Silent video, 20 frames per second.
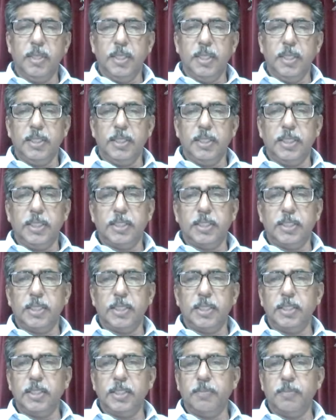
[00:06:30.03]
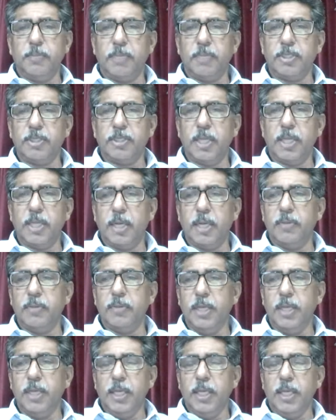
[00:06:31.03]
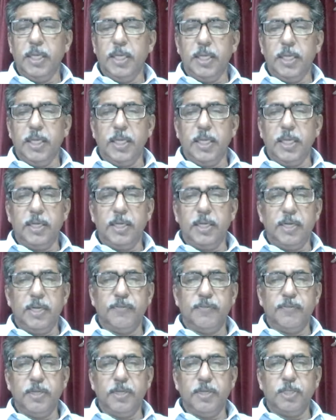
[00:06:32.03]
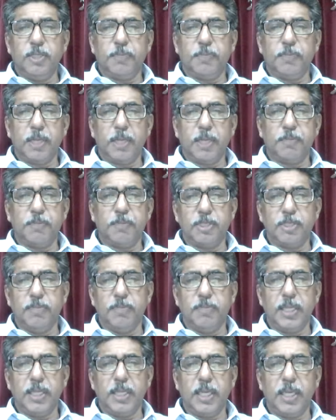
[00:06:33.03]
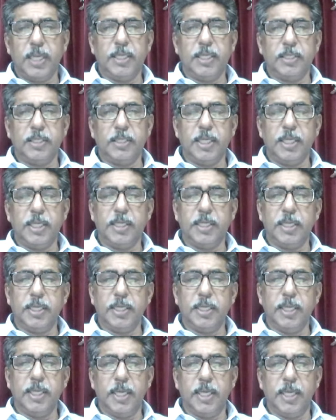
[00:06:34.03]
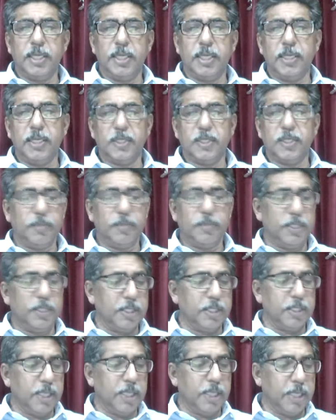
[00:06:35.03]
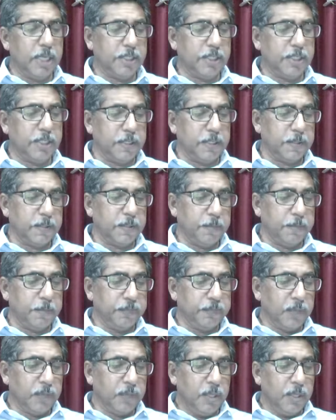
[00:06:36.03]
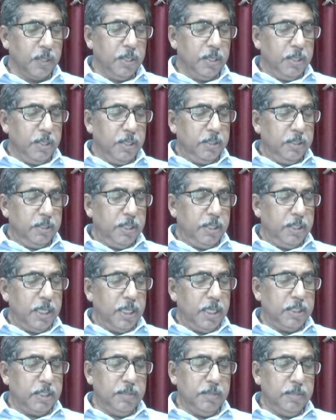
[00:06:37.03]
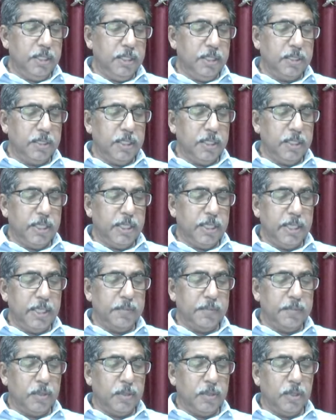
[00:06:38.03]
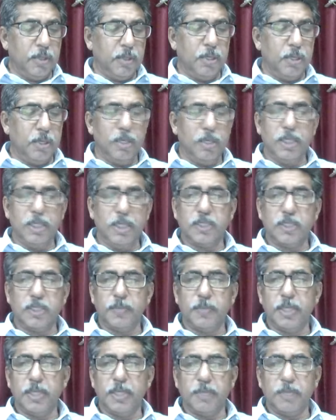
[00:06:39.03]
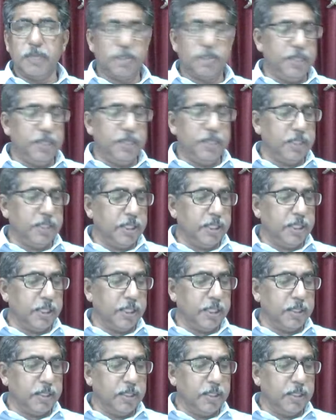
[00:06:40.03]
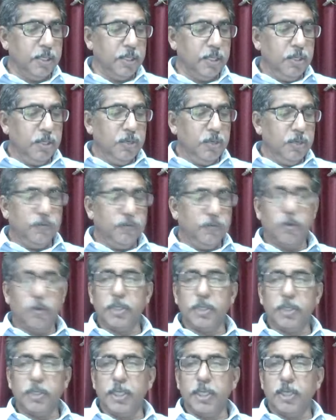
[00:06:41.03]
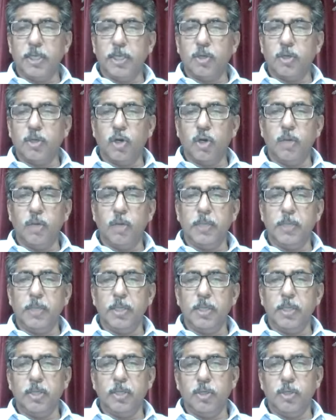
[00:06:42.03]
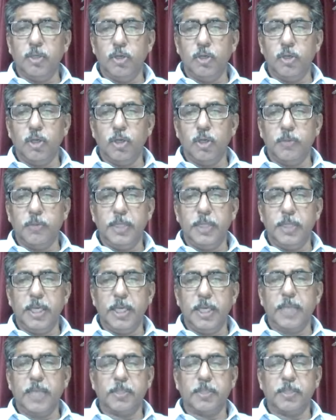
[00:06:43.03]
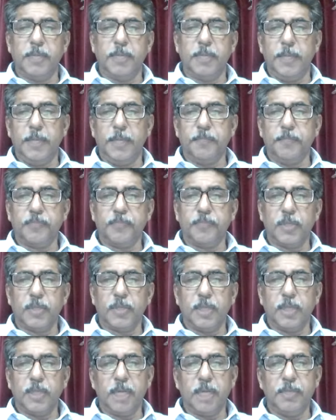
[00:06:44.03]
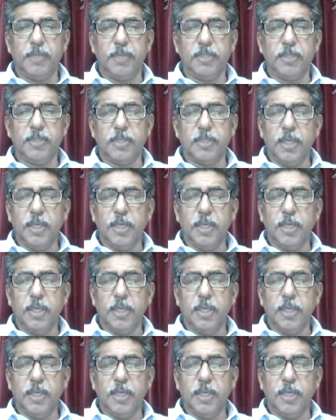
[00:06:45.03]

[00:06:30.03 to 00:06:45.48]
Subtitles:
the church must have a definite purpose behind taking any disciplinary actions. The ultimate aim, all discipline must be taken for the common good of the assembly. That means